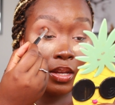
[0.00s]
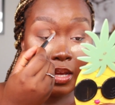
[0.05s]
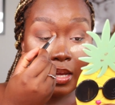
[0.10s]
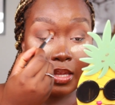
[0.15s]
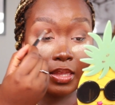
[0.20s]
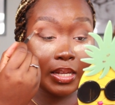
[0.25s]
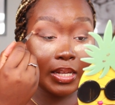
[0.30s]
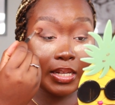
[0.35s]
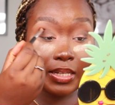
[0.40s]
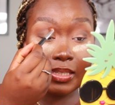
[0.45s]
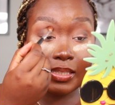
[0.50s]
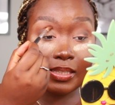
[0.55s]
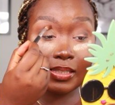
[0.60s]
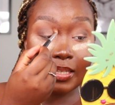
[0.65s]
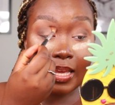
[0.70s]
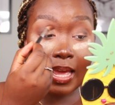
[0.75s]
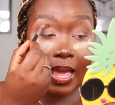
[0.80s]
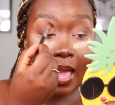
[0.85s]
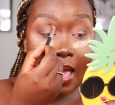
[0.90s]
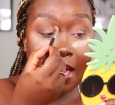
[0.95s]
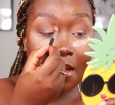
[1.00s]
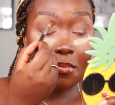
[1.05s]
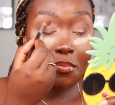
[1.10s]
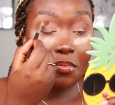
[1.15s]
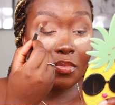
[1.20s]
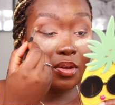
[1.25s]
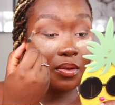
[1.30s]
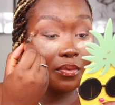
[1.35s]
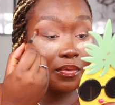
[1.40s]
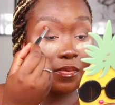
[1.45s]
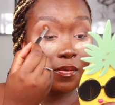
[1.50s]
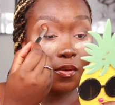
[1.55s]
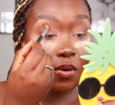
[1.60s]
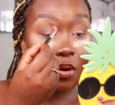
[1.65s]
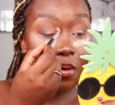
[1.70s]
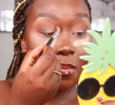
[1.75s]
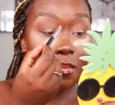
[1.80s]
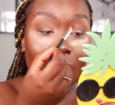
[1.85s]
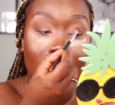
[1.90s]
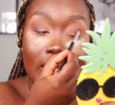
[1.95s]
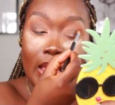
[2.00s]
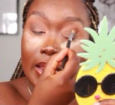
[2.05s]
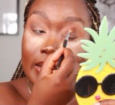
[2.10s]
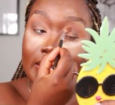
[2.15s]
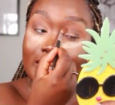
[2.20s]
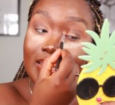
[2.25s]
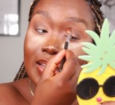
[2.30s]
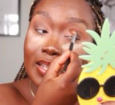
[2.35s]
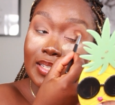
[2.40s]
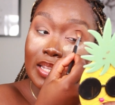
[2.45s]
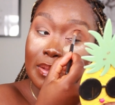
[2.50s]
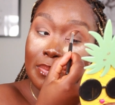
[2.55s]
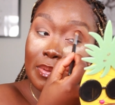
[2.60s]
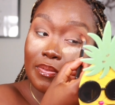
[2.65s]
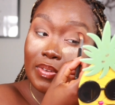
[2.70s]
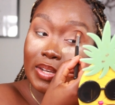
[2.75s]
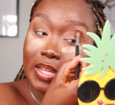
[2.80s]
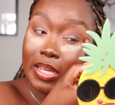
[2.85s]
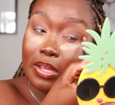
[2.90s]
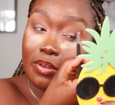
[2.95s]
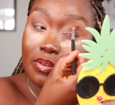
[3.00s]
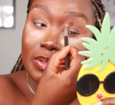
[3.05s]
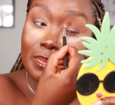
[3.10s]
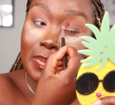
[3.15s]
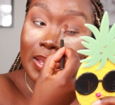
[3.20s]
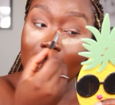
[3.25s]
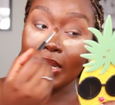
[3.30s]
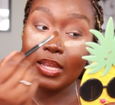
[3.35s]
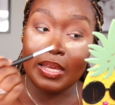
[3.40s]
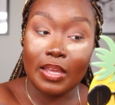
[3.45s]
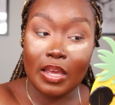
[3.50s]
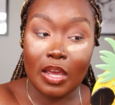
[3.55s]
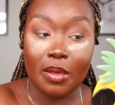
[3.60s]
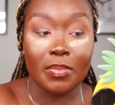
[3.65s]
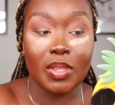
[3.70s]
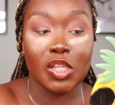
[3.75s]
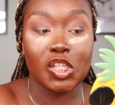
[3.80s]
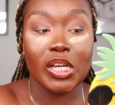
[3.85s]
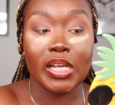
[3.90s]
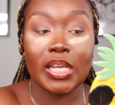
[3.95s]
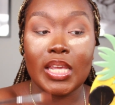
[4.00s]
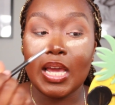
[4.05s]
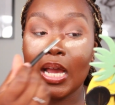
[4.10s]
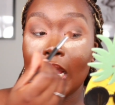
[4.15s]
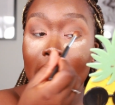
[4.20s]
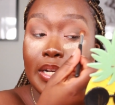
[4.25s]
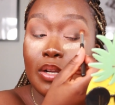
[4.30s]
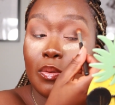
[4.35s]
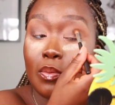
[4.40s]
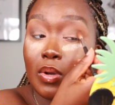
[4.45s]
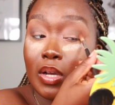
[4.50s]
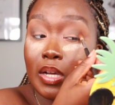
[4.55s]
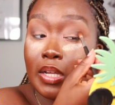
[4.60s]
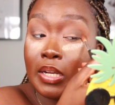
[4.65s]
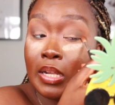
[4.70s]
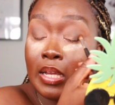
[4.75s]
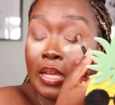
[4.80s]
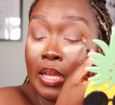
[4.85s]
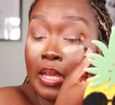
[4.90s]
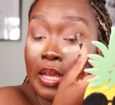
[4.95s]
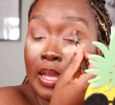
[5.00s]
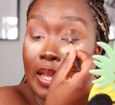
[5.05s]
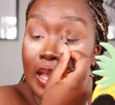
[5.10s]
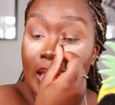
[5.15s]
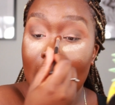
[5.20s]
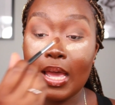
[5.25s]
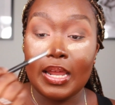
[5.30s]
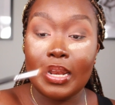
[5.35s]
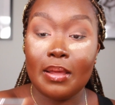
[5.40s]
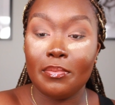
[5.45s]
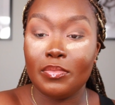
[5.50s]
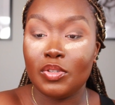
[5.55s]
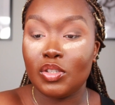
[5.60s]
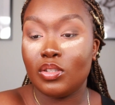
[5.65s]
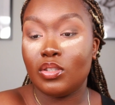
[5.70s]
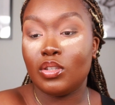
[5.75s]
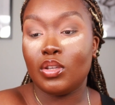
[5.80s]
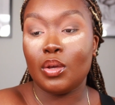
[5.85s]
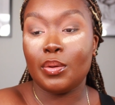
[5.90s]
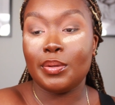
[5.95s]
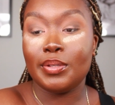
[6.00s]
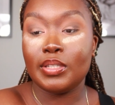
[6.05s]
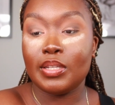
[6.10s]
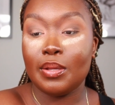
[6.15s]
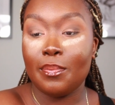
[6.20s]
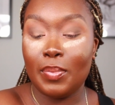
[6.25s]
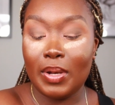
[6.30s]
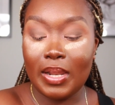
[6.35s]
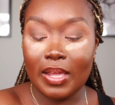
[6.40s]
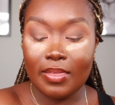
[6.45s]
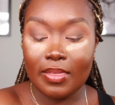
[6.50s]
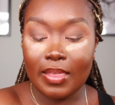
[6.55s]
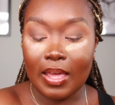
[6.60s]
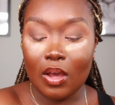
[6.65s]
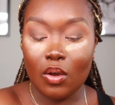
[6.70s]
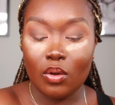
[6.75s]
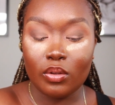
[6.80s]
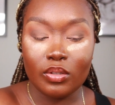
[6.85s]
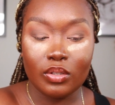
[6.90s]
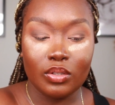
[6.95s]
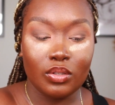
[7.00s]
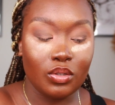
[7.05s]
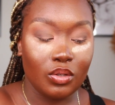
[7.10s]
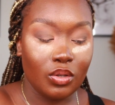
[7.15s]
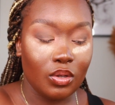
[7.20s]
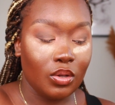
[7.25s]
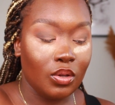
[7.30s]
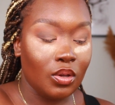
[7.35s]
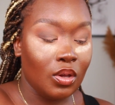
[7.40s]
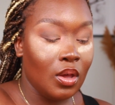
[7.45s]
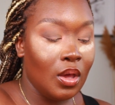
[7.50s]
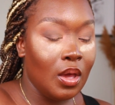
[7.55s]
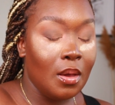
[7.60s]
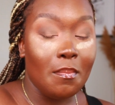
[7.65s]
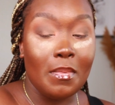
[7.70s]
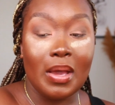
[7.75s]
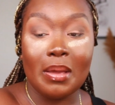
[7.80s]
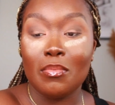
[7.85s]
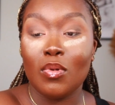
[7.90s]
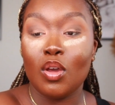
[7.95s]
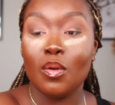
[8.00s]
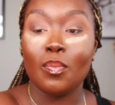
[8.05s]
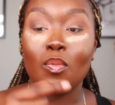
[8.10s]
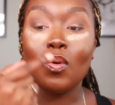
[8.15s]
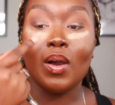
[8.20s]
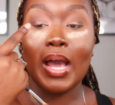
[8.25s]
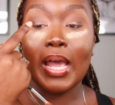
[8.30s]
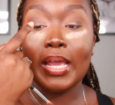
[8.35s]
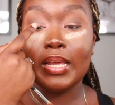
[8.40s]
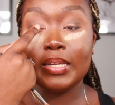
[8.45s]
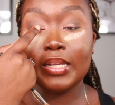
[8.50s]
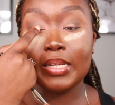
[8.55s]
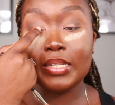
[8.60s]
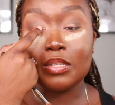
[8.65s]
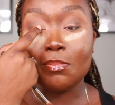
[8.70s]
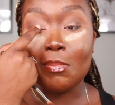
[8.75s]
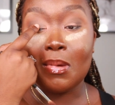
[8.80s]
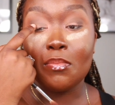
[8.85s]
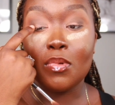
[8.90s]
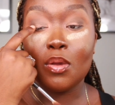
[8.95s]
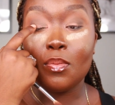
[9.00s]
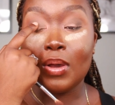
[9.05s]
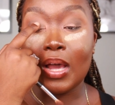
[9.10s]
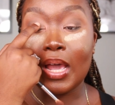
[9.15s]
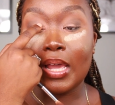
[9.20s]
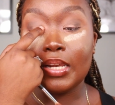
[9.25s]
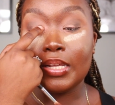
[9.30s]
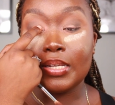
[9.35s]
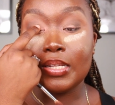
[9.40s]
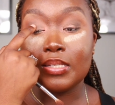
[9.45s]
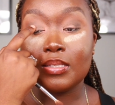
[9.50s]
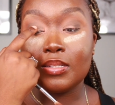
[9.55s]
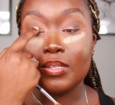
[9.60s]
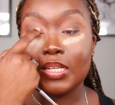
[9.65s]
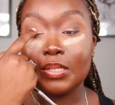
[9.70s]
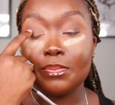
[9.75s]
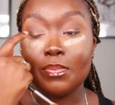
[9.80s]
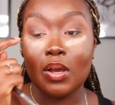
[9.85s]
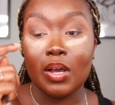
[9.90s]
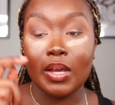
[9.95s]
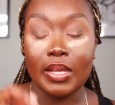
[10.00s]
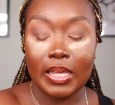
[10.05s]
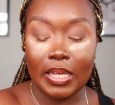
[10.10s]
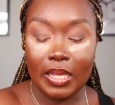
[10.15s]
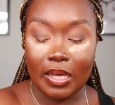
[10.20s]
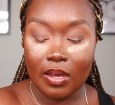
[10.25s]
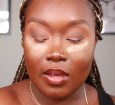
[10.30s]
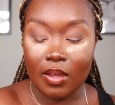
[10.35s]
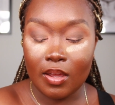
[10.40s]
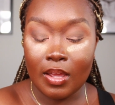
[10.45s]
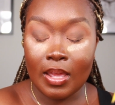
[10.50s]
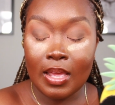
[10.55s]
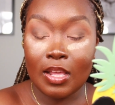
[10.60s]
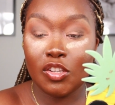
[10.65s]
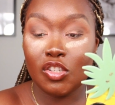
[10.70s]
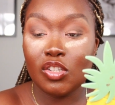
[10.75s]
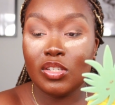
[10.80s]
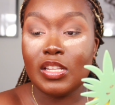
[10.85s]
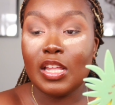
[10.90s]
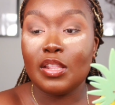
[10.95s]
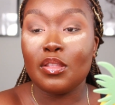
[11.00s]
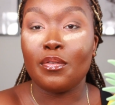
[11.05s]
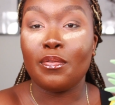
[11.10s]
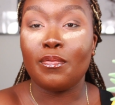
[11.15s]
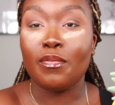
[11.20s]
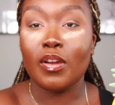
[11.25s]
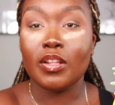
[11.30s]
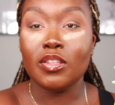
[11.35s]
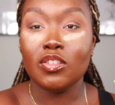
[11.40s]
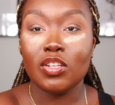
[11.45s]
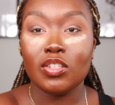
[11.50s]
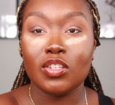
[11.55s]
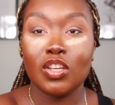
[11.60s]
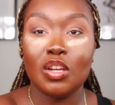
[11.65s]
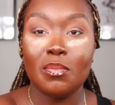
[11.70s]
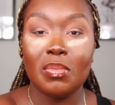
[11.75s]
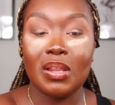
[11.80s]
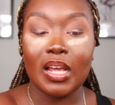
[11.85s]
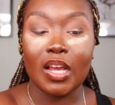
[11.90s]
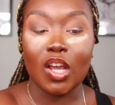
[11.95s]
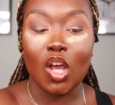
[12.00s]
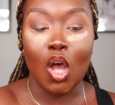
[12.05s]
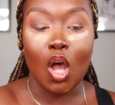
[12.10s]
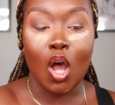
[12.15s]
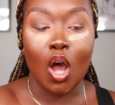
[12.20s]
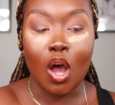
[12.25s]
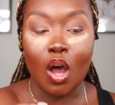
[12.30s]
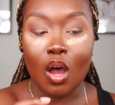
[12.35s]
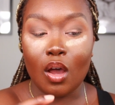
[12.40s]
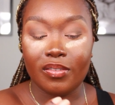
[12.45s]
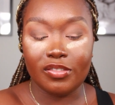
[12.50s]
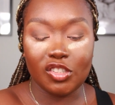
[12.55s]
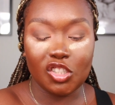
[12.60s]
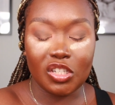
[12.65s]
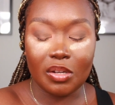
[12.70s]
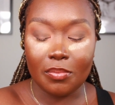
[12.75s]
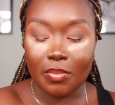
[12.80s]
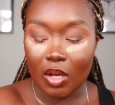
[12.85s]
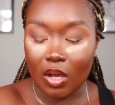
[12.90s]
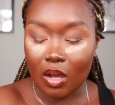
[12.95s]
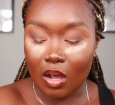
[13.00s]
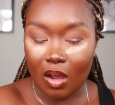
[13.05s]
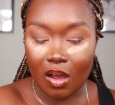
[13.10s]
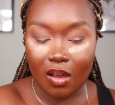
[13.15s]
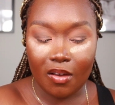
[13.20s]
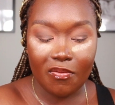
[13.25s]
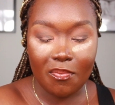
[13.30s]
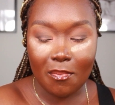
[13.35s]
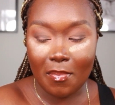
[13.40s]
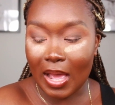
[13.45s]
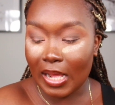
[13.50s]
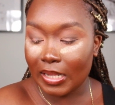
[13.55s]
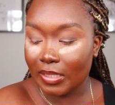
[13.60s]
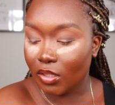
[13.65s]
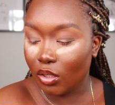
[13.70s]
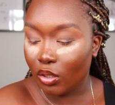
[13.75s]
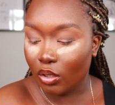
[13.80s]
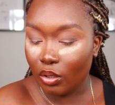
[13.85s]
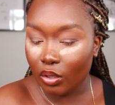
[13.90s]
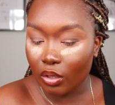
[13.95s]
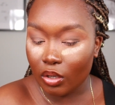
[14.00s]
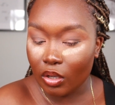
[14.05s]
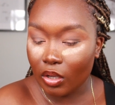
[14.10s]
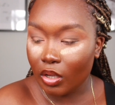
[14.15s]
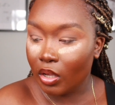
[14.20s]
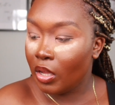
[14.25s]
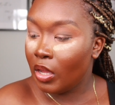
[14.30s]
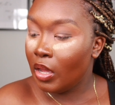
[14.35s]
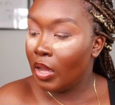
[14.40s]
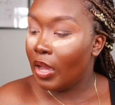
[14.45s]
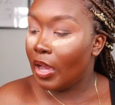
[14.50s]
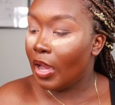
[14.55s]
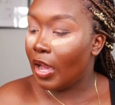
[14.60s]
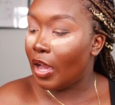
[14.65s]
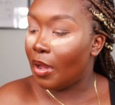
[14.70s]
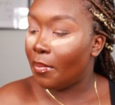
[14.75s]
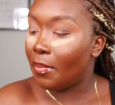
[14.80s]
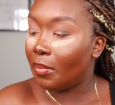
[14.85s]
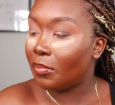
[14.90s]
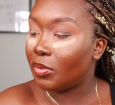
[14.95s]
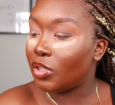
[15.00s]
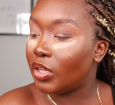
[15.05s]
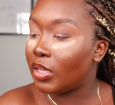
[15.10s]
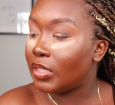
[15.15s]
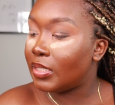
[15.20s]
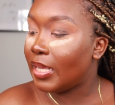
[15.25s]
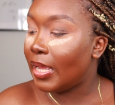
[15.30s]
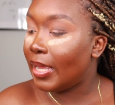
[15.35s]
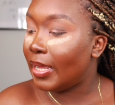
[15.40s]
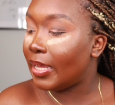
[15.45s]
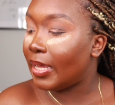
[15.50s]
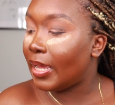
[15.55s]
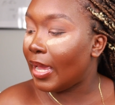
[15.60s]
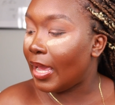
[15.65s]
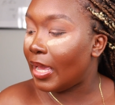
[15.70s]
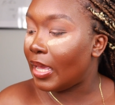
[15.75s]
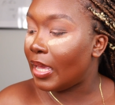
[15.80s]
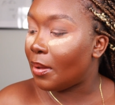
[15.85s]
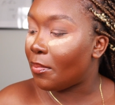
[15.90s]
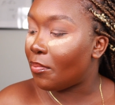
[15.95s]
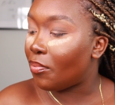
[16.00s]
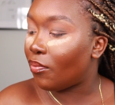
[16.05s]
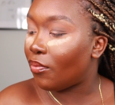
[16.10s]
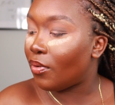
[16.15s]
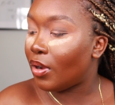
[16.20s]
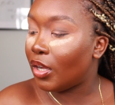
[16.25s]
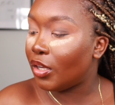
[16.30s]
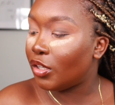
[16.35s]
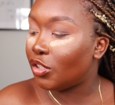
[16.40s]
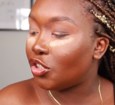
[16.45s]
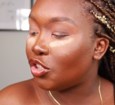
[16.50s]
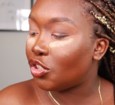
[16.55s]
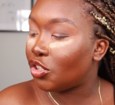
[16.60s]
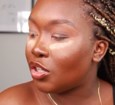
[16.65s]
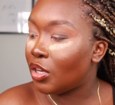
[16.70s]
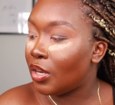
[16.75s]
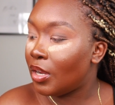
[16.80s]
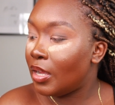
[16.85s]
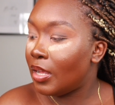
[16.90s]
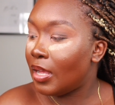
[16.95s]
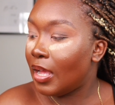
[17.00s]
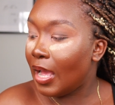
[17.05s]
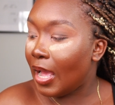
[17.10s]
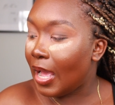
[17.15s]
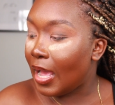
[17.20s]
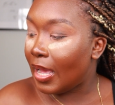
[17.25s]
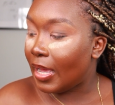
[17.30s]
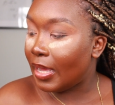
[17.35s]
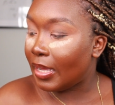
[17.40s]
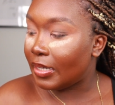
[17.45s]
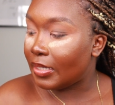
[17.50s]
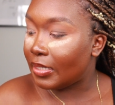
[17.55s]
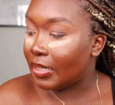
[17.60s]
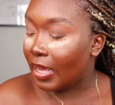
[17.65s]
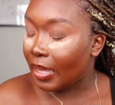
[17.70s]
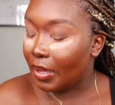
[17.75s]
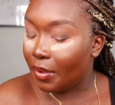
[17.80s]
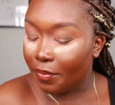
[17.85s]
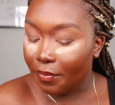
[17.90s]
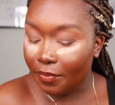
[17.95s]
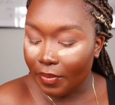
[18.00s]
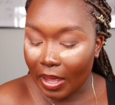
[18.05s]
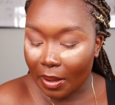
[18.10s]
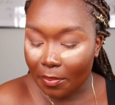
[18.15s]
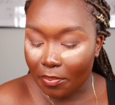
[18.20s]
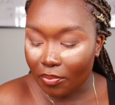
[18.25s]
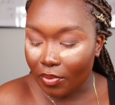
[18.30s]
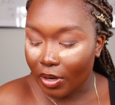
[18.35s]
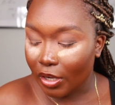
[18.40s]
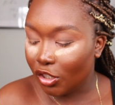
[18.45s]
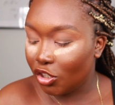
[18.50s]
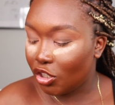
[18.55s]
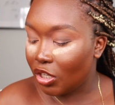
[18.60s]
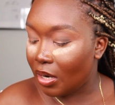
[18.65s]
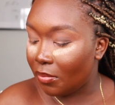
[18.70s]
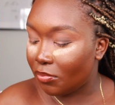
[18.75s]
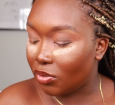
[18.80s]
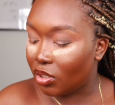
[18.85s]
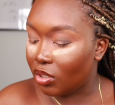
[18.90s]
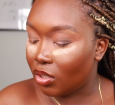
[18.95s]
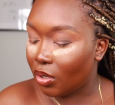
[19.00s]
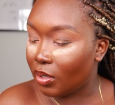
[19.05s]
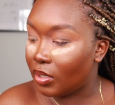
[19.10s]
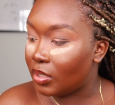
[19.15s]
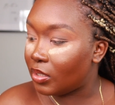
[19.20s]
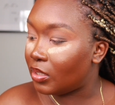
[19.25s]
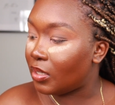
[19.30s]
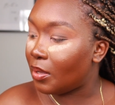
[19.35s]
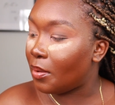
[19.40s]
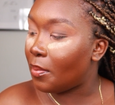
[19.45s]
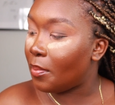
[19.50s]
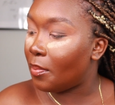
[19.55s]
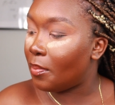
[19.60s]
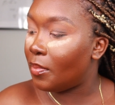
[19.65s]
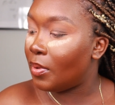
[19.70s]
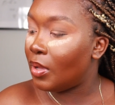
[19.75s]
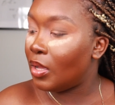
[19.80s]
I think it's Zam from the Anastasia Beverly Hills palette, the Jackie Aina one, and I'm just going to blend that onto my mobile eyelid. My mobile eyelid is this part here, just at the front, so it's going to be like a half shimmer, half matte look. I'm going to take a brush, and like a flat brush, and I'm just going to